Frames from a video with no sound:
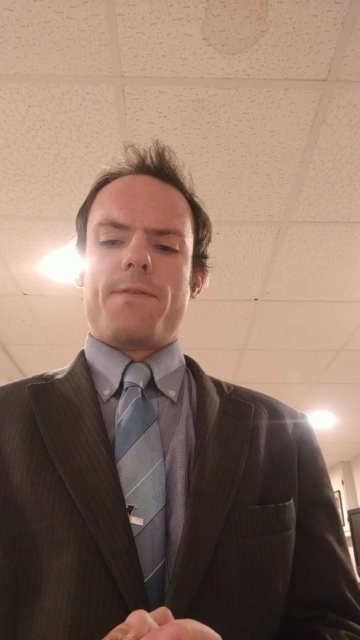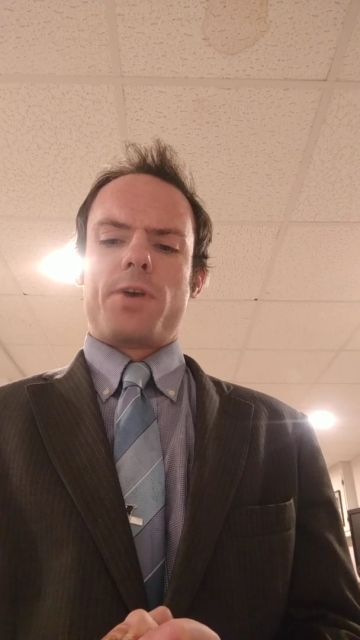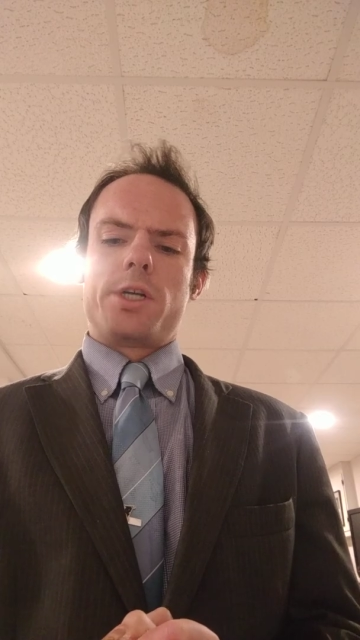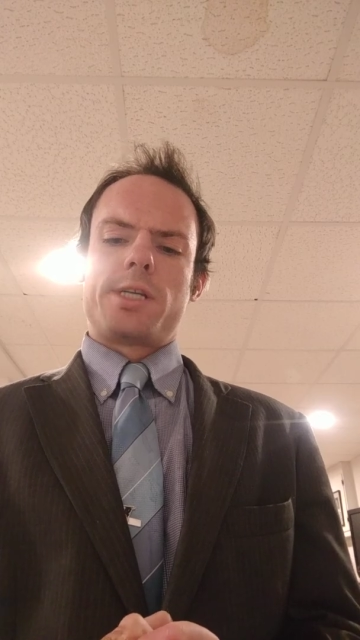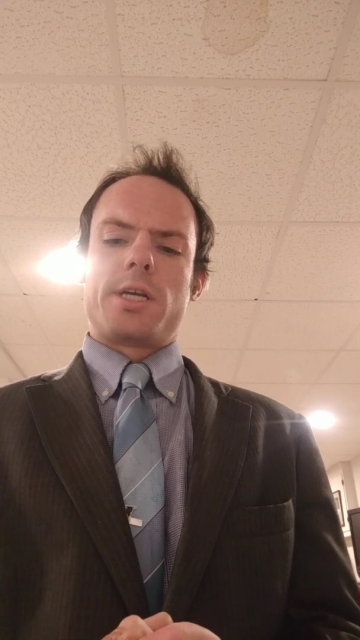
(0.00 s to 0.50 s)

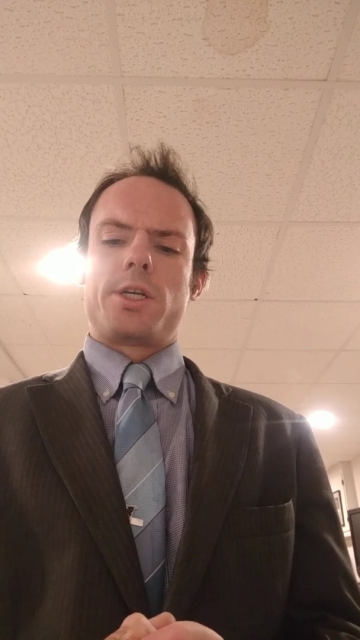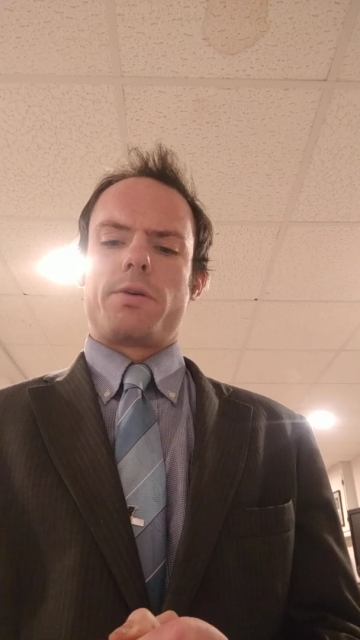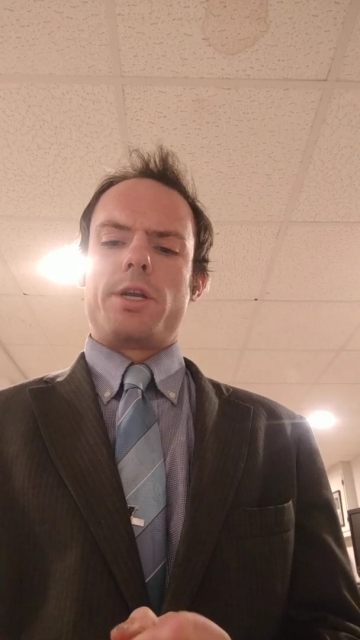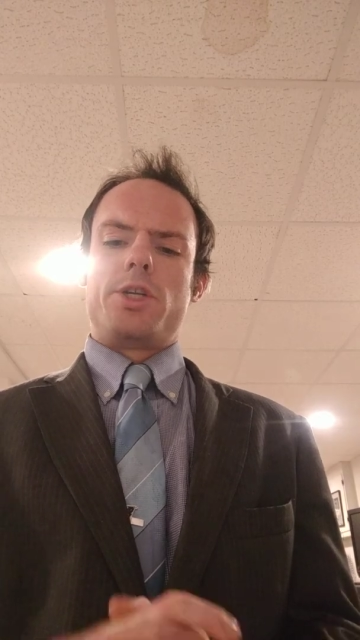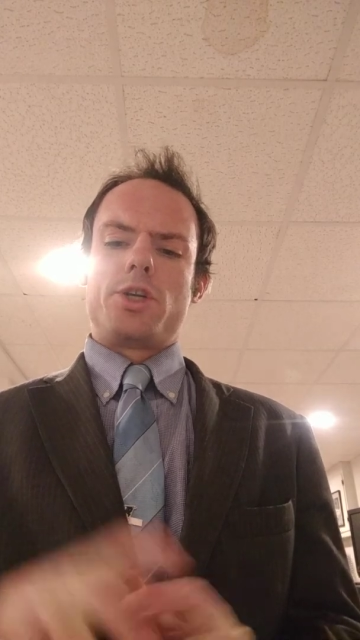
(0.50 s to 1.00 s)
first
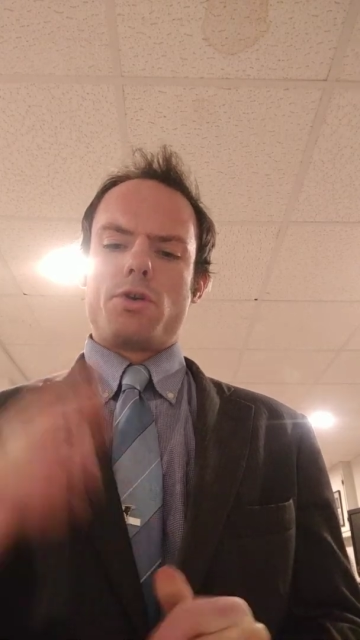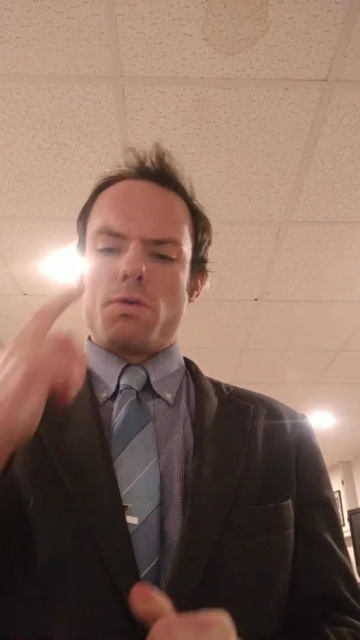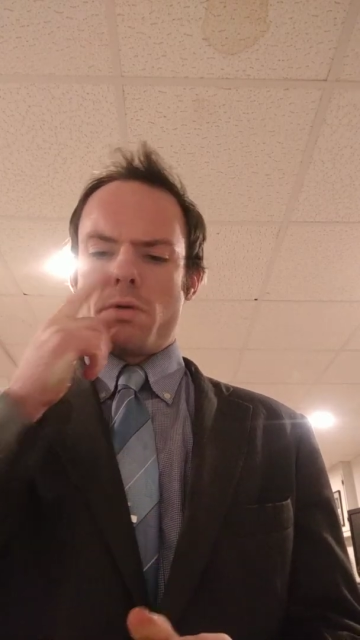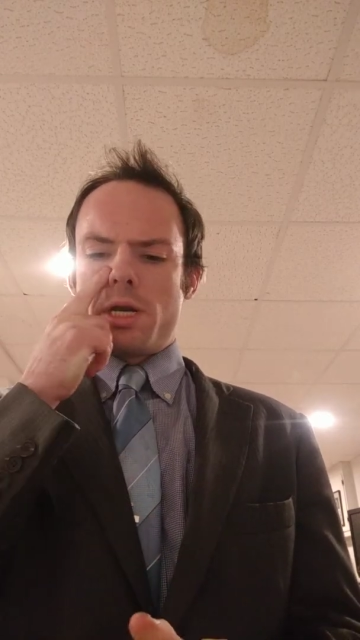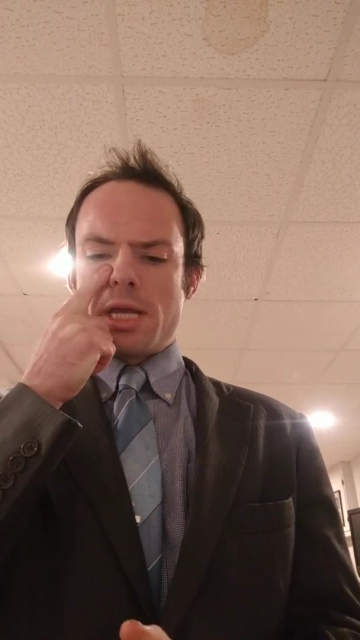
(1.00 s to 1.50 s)
century
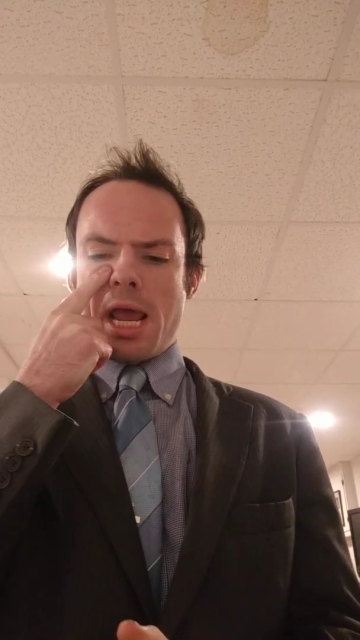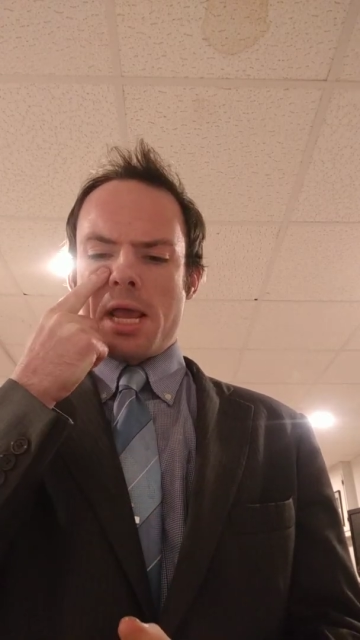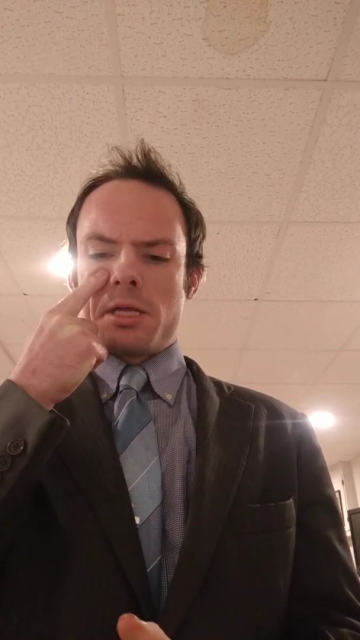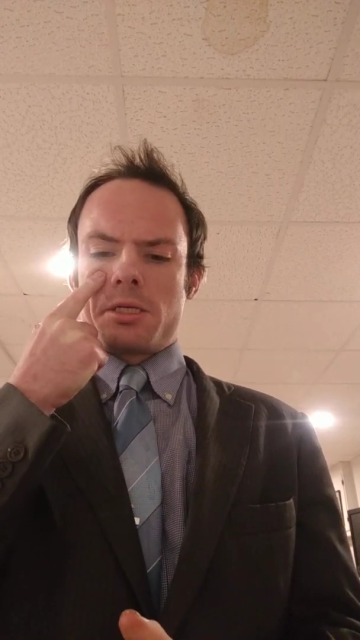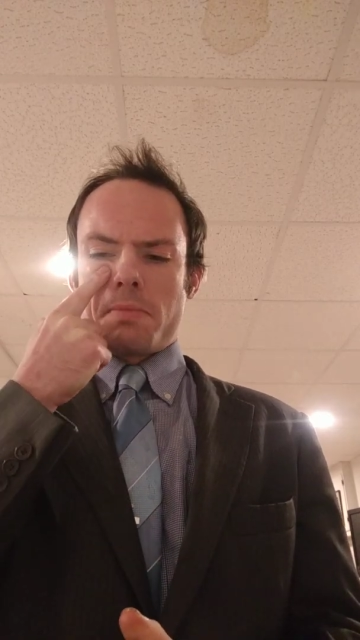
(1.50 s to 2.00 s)

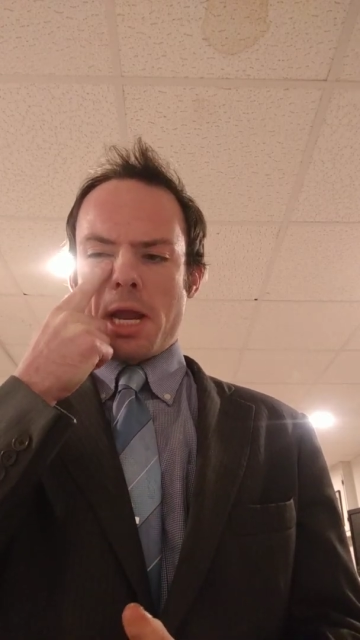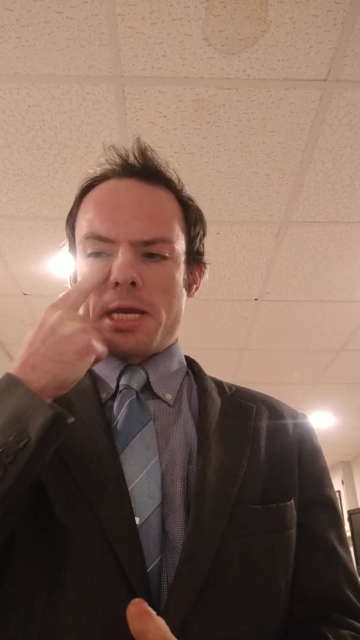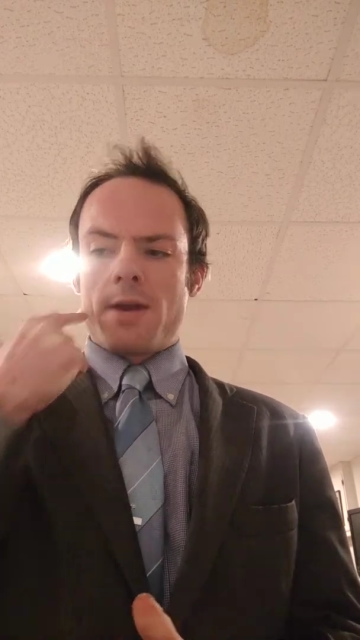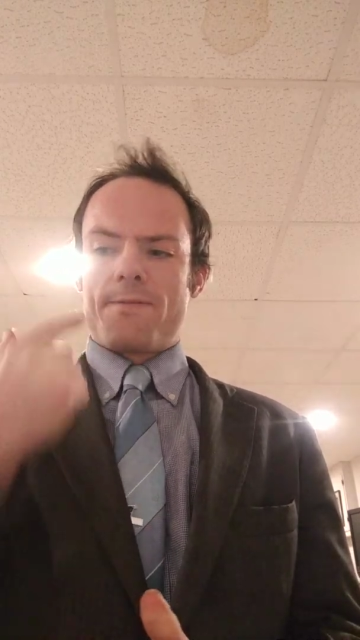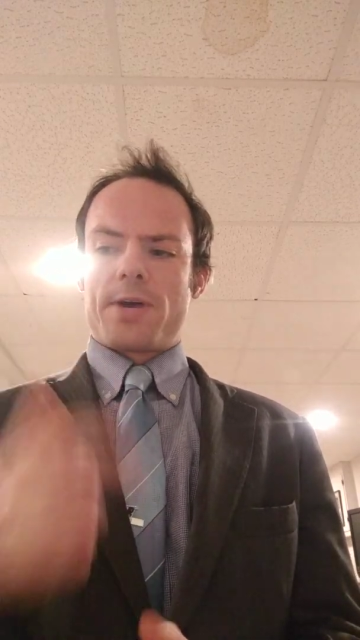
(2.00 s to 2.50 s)
Judaism,
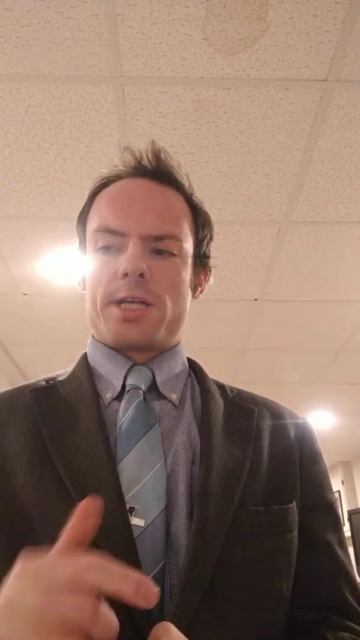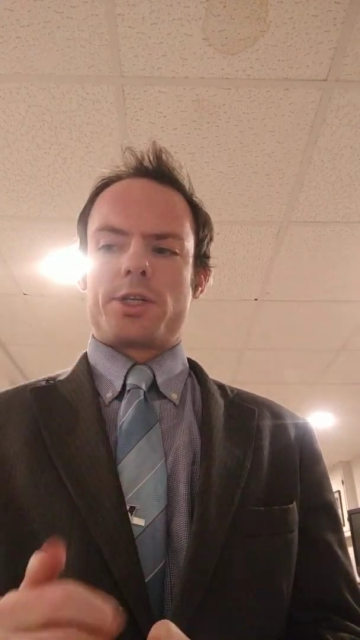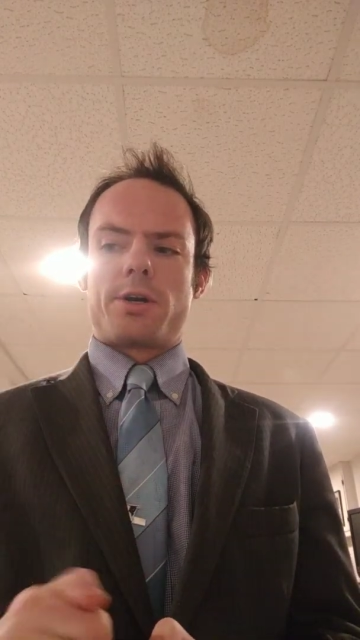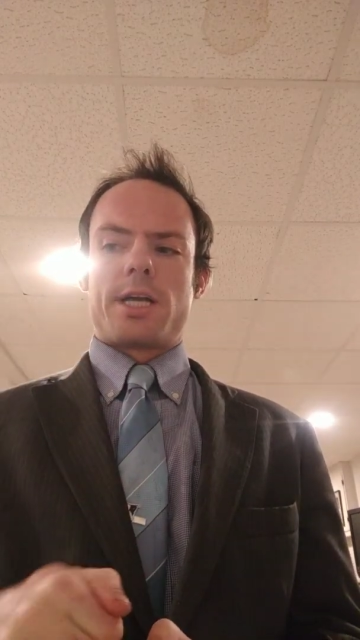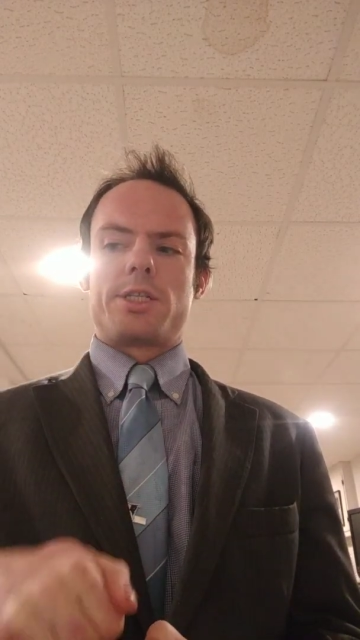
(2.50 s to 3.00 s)
identifies
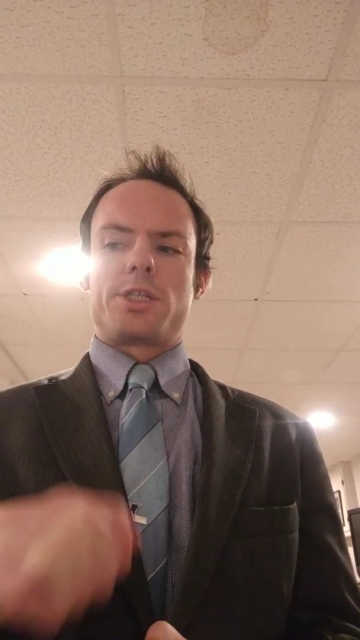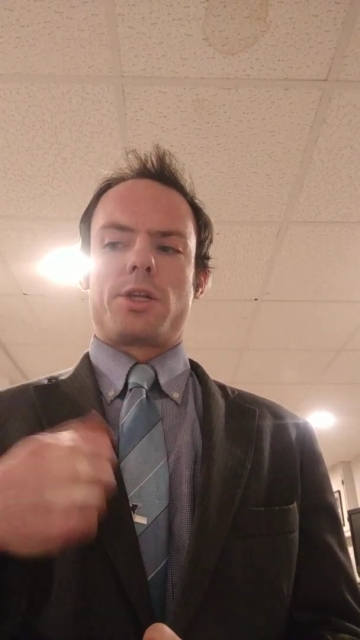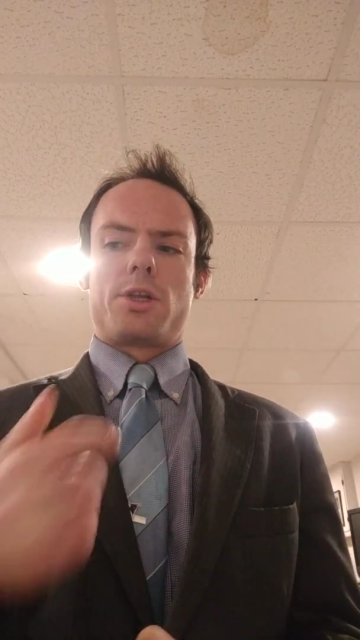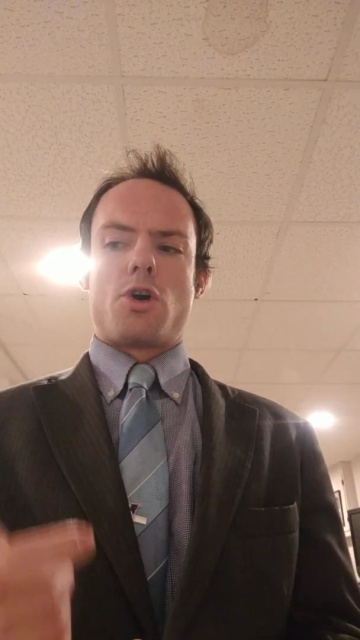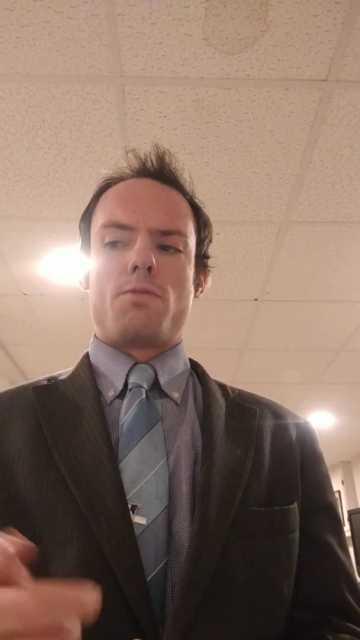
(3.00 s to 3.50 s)
her as
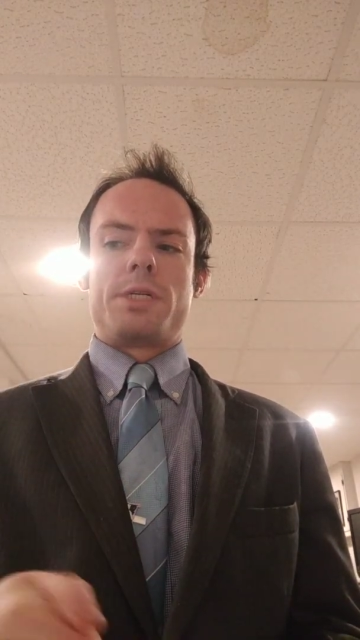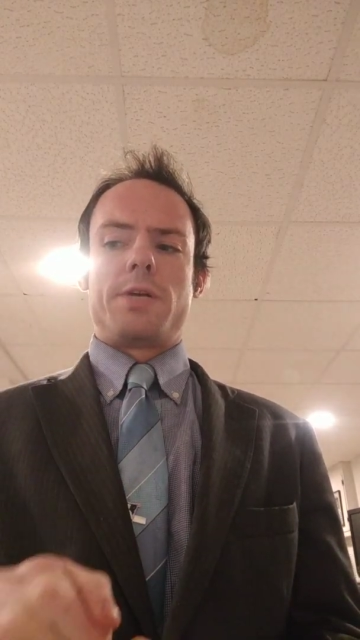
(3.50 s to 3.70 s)
Salome.